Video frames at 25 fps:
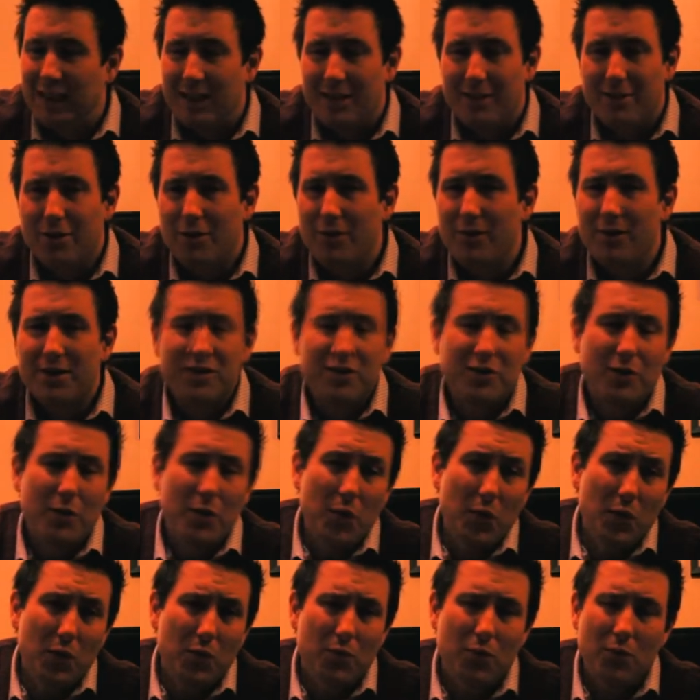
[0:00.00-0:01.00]
there is
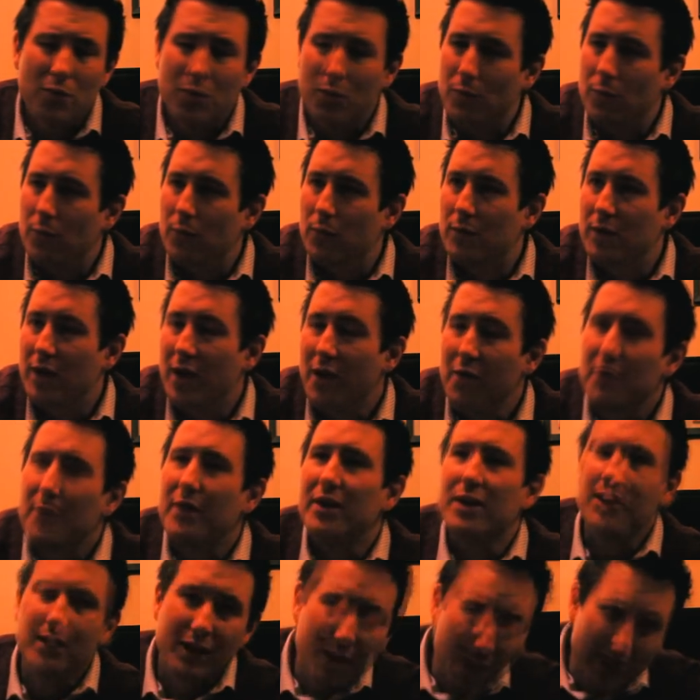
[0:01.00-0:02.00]
no,
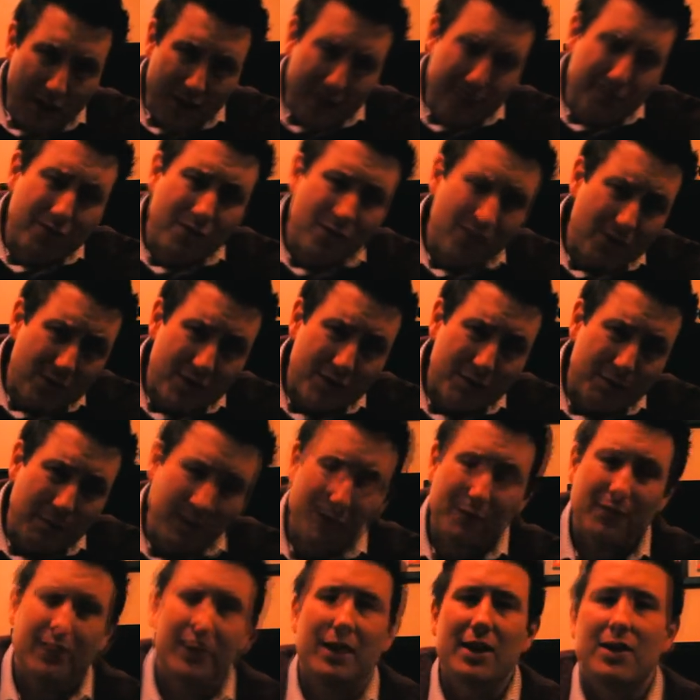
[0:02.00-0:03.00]
nothing under the
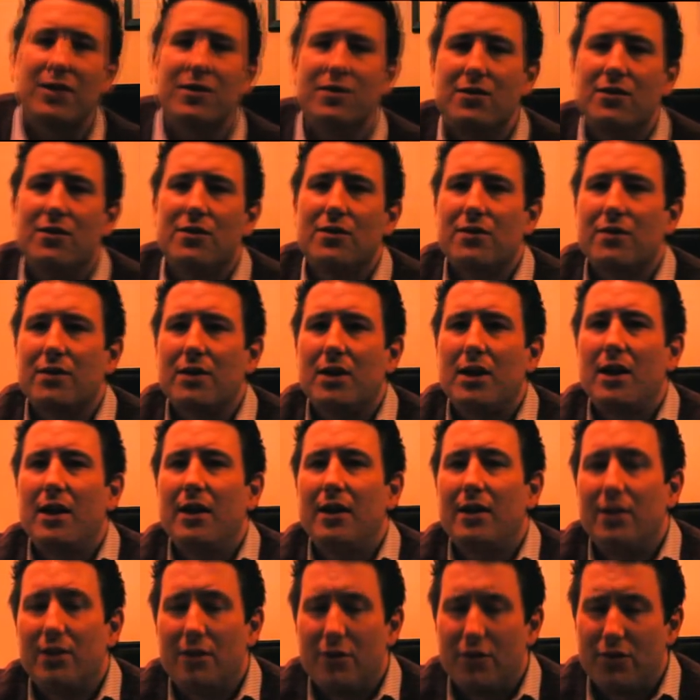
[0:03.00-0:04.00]
specifications
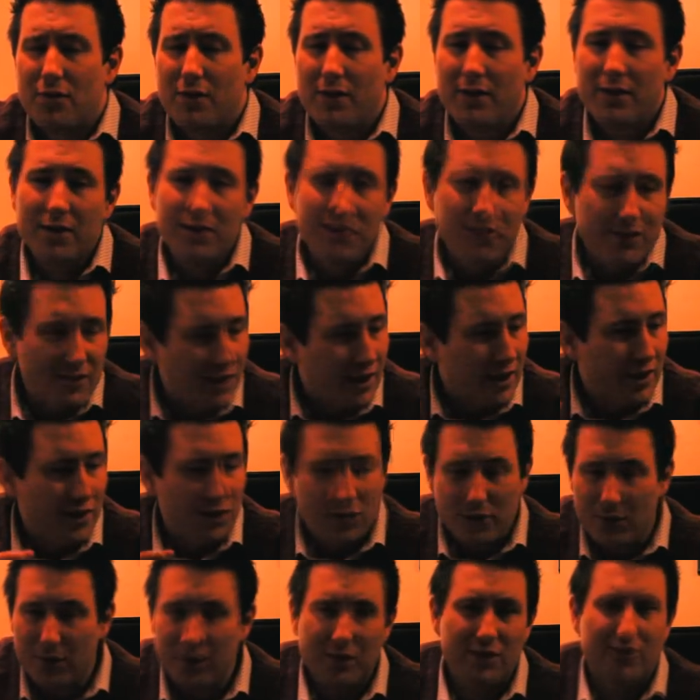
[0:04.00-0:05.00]
and, drawings that
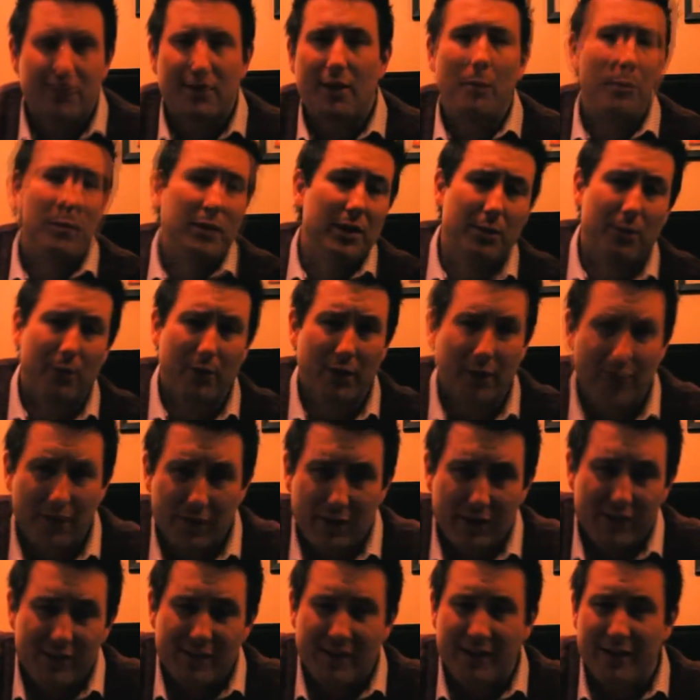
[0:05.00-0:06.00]
you can stump me with
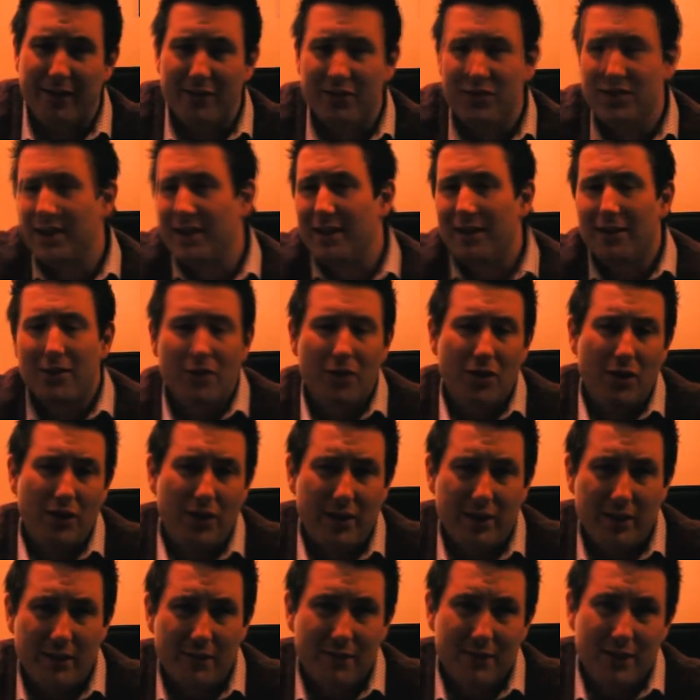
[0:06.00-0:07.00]
because I've seen it all
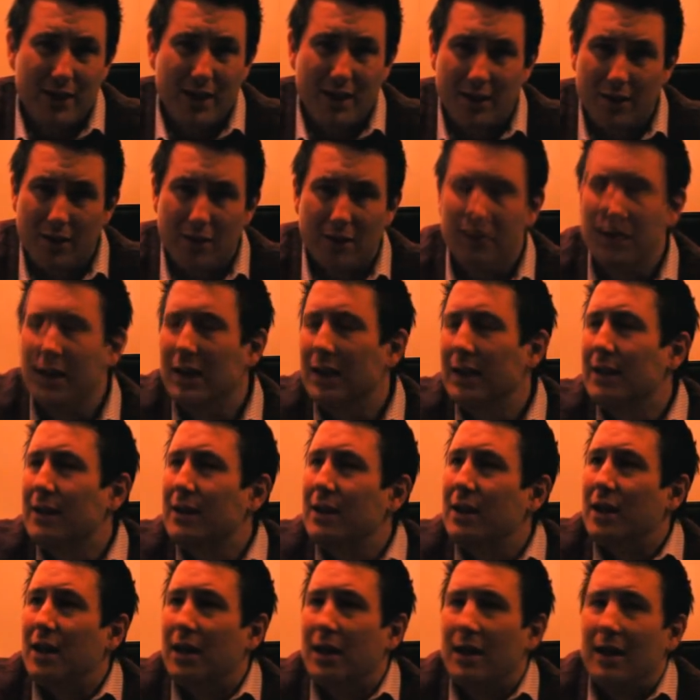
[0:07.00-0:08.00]
and I've done it all,
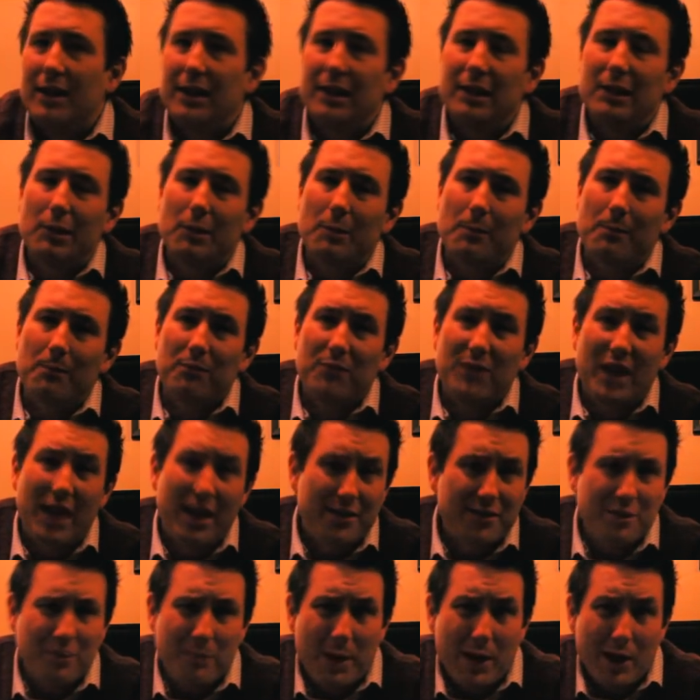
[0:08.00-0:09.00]
um,
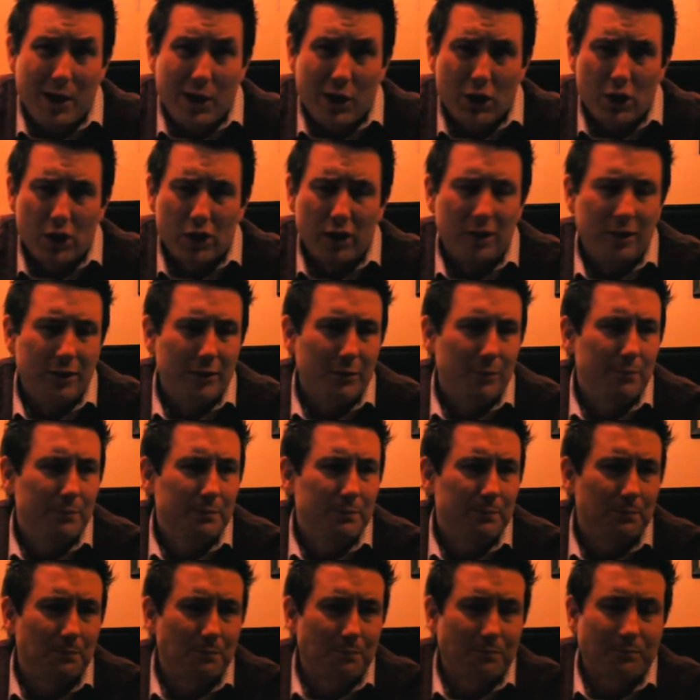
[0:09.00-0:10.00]
estimated it all.
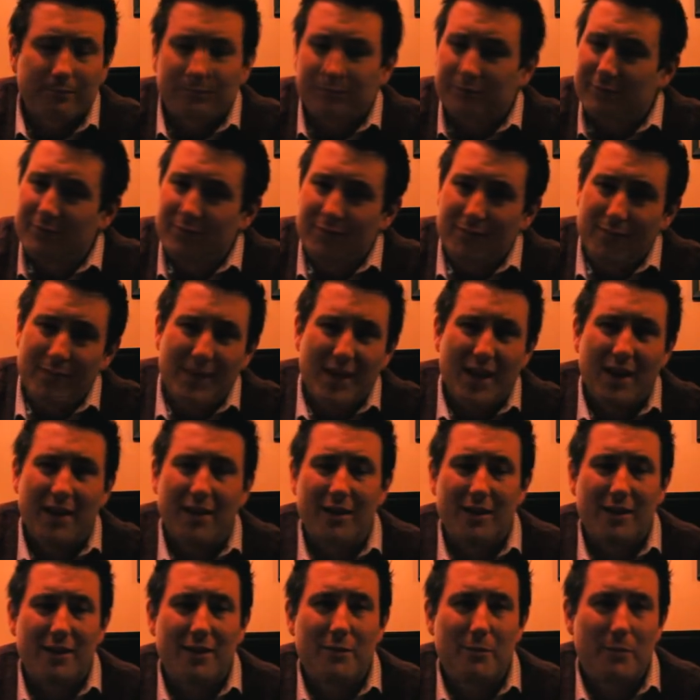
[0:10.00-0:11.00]

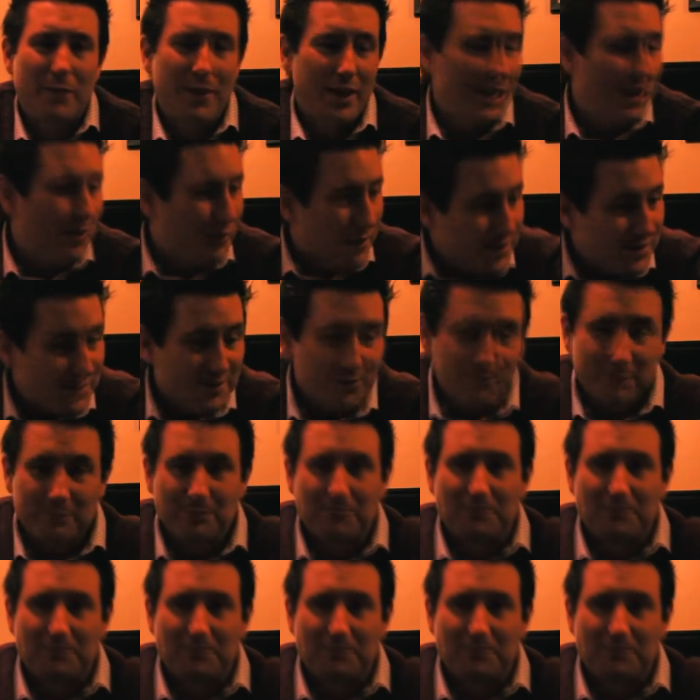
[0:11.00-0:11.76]
Uh, but anyways,